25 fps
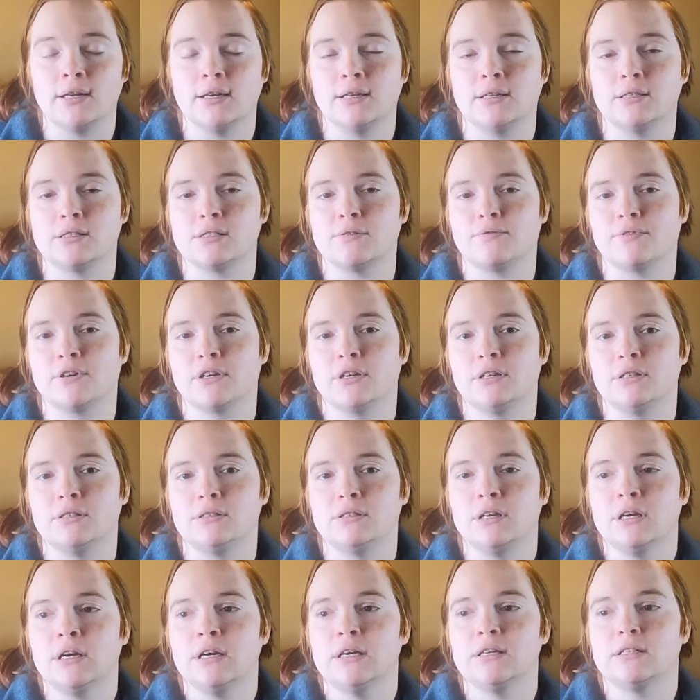It is a
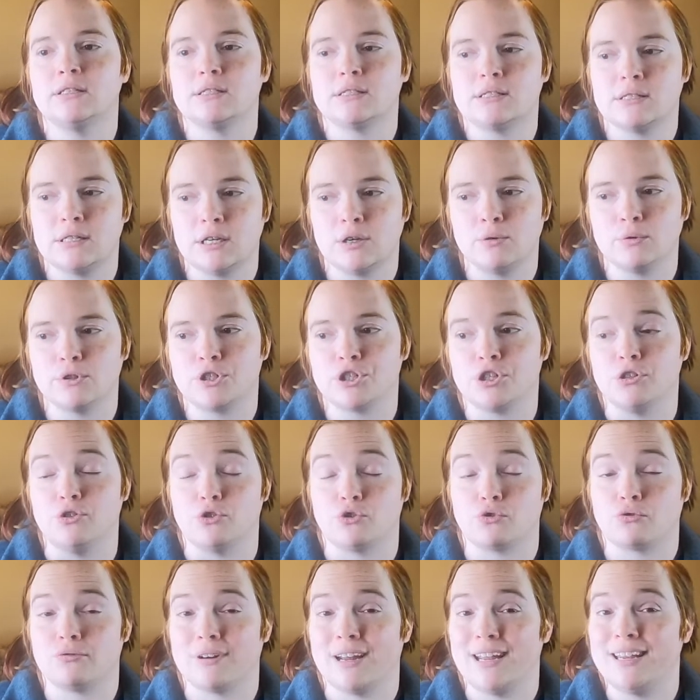very distinguishing
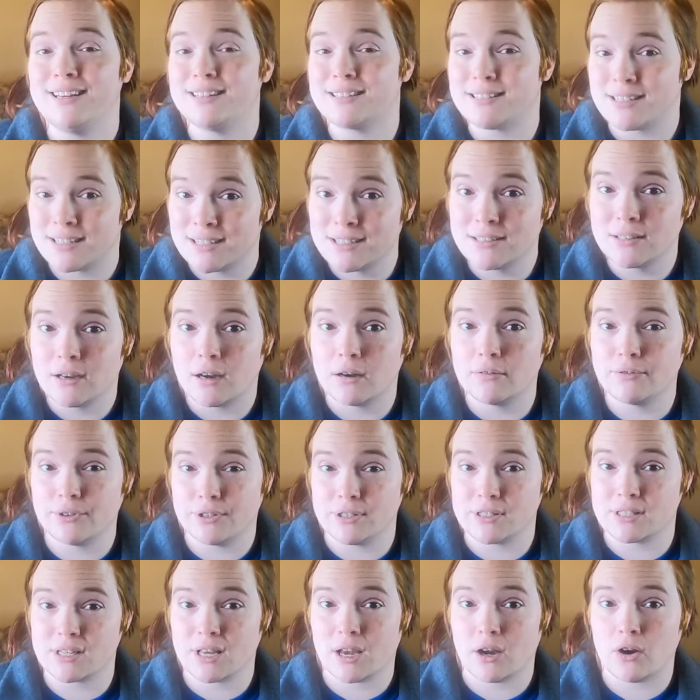trait of
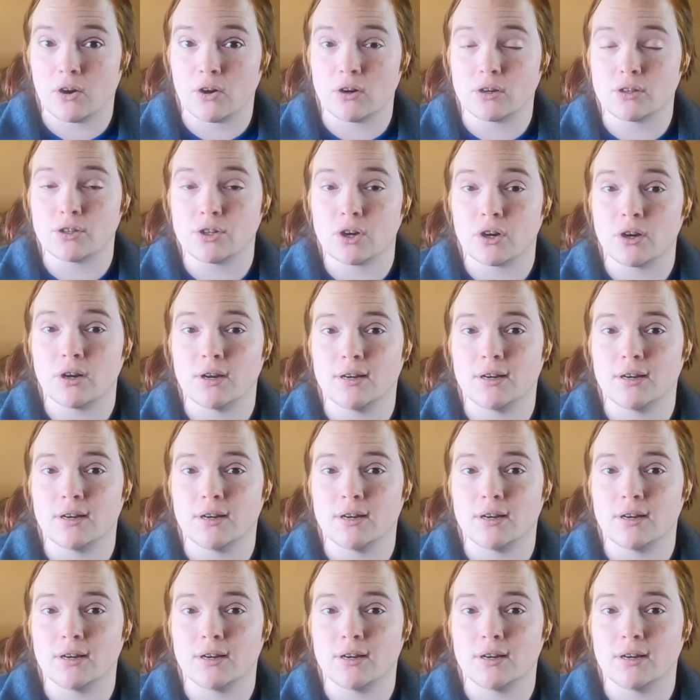his character,